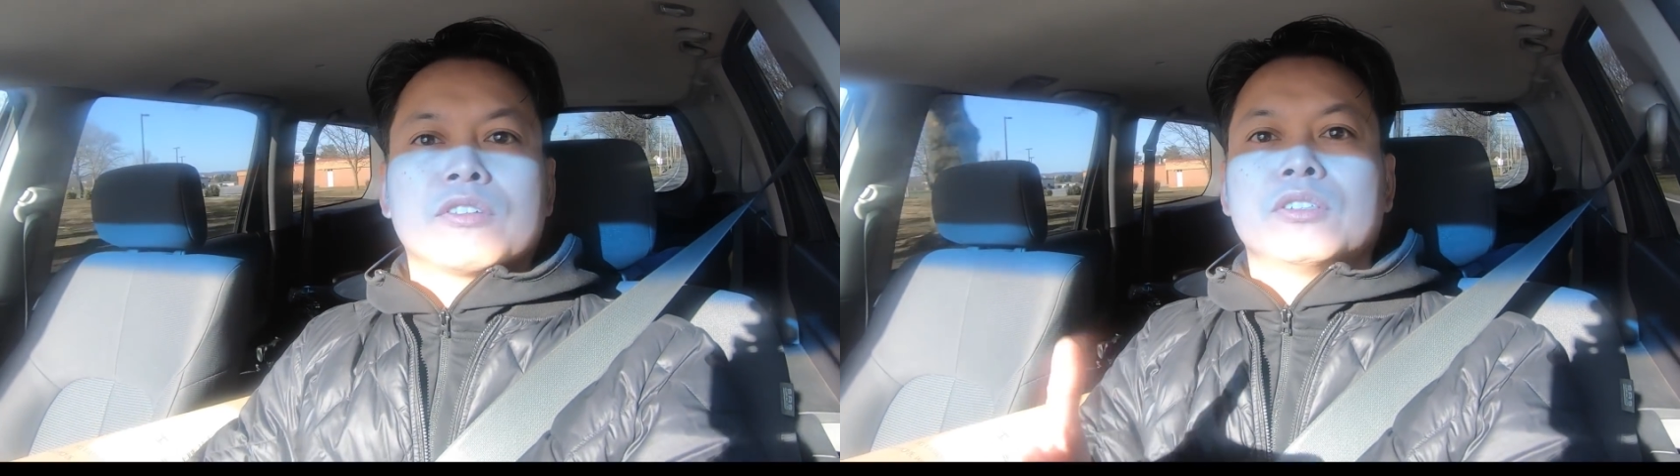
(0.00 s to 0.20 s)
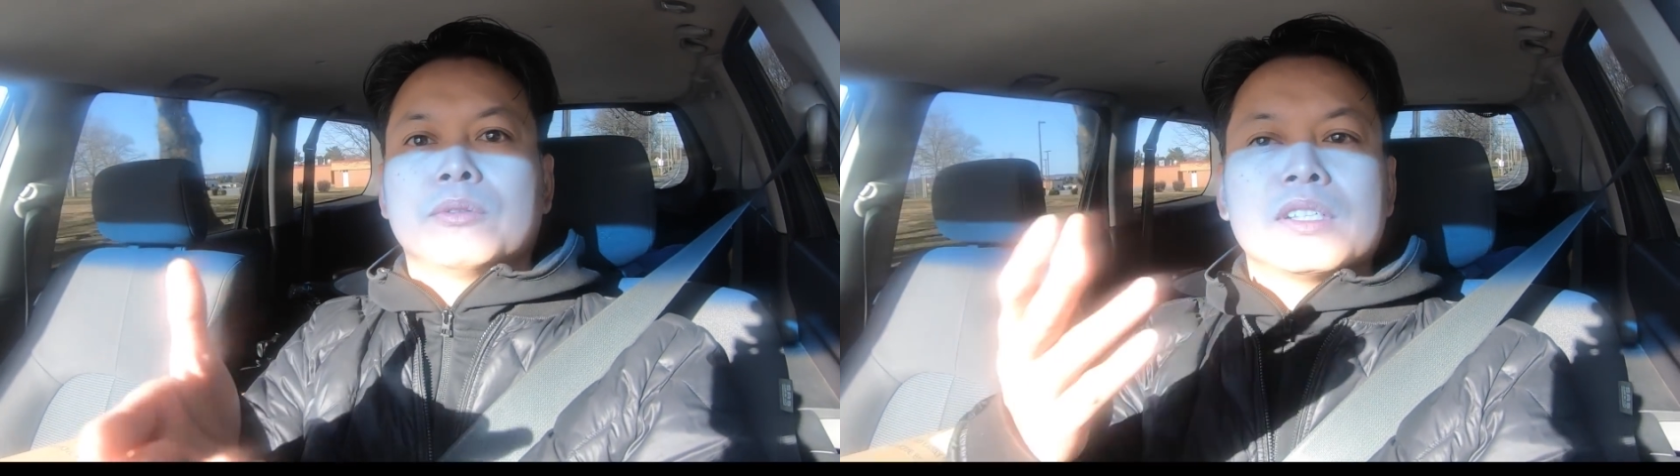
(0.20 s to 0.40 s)

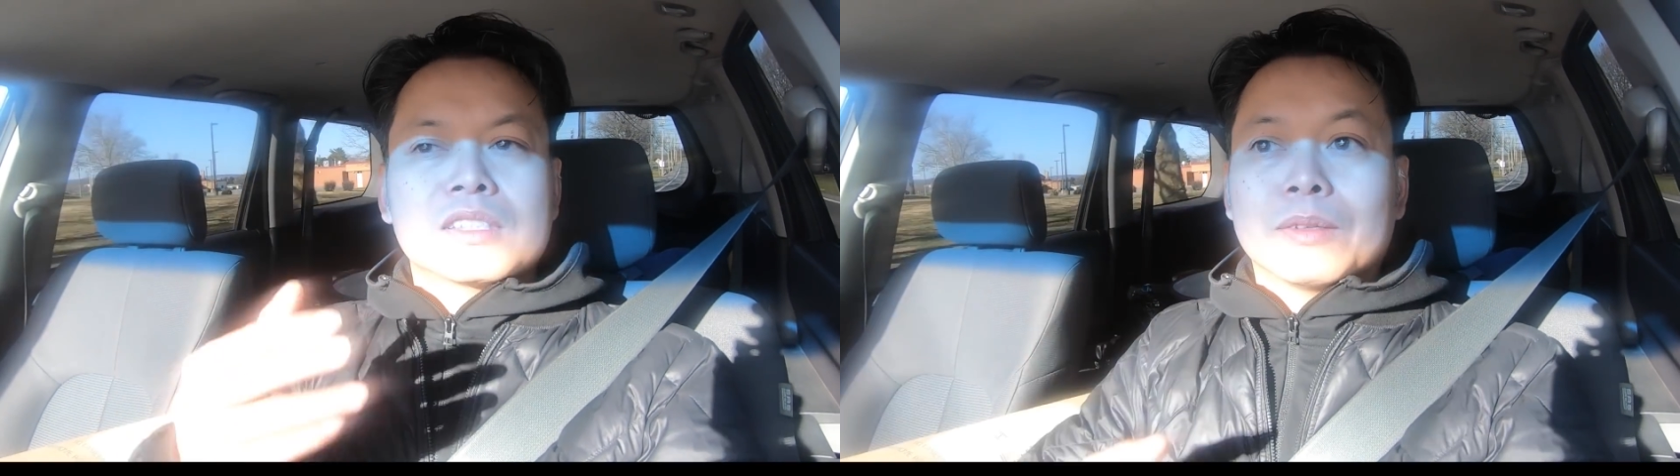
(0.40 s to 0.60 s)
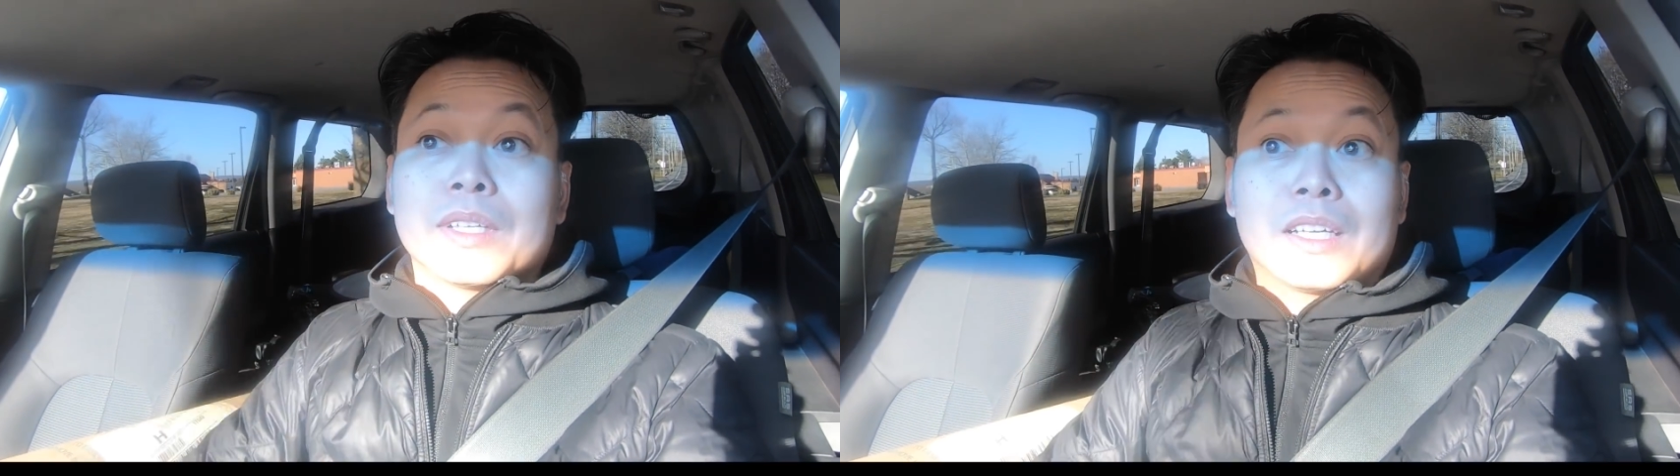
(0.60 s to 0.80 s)
doing
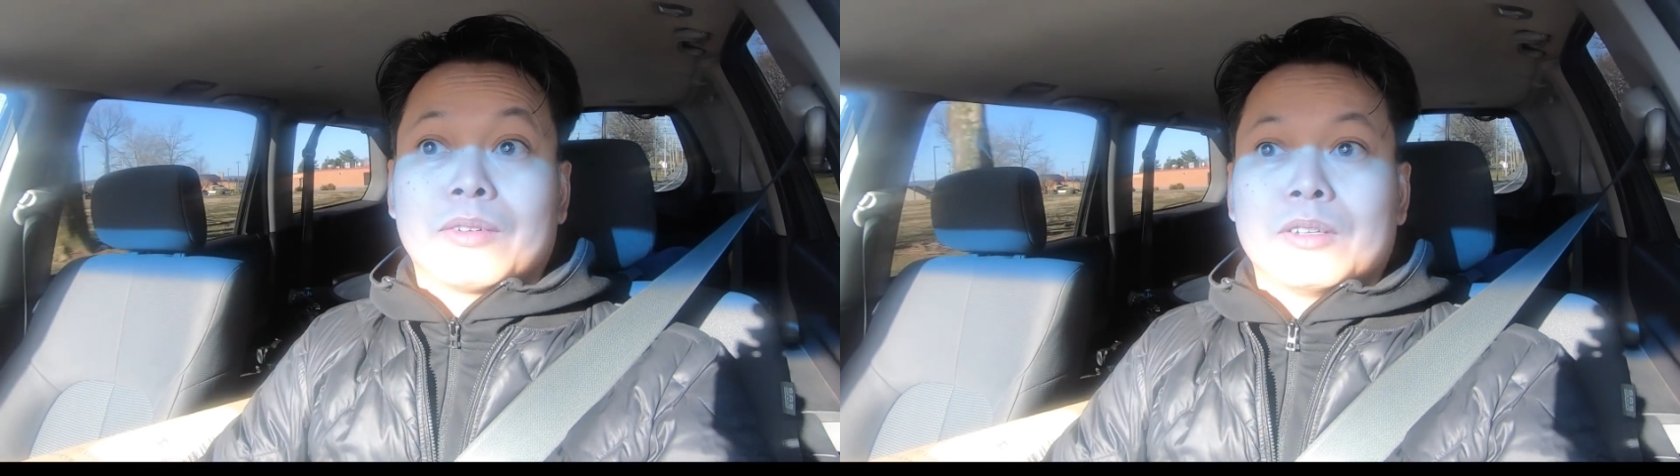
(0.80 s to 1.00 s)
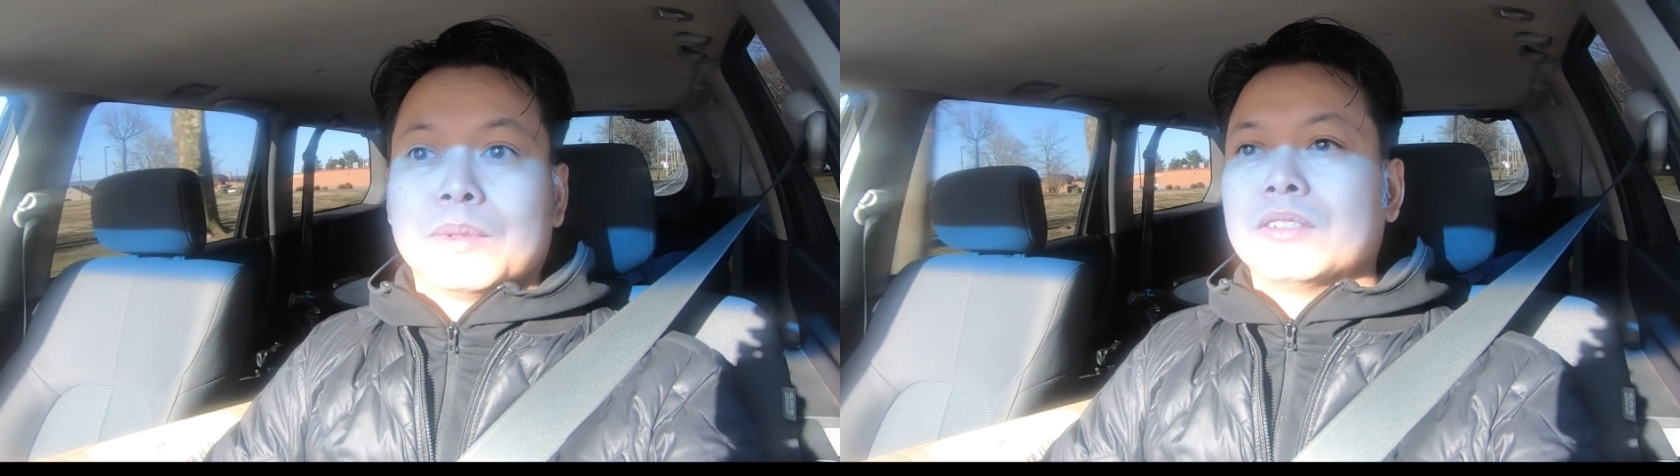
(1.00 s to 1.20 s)
something I'm
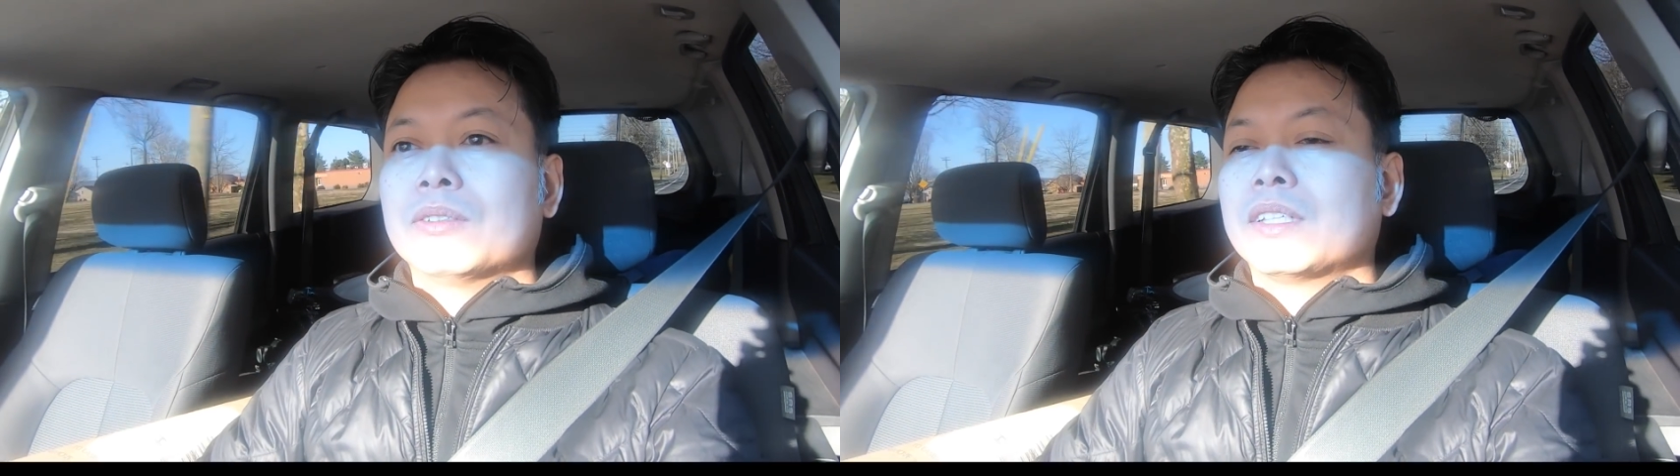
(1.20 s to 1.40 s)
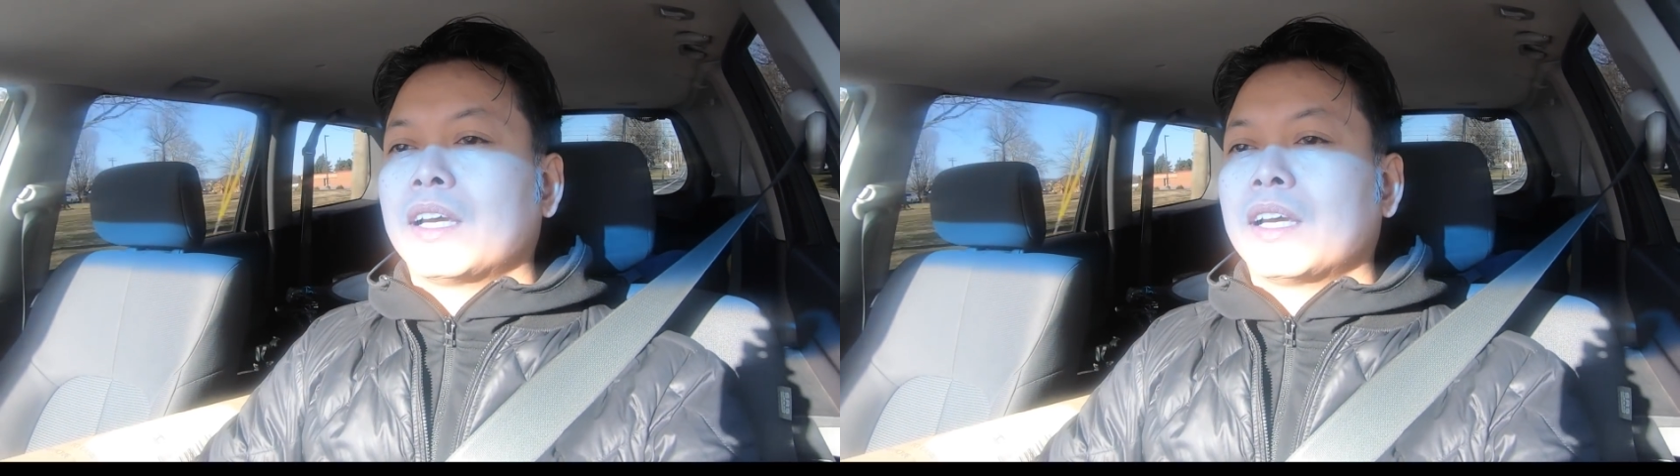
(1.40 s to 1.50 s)
going to be doing